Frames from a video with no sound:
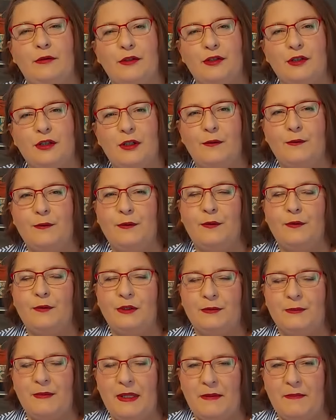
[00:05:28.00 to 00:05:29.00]
show you what
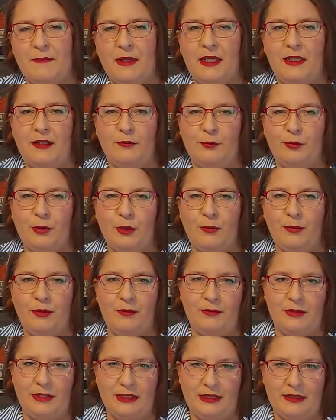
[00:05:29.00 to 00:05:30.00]
my main
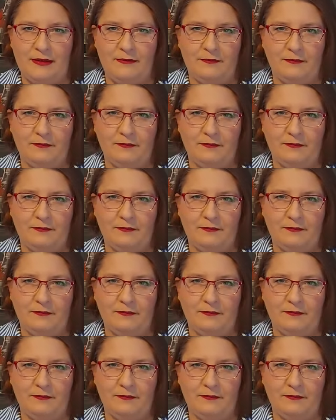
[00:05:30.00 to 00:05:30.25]
problem is.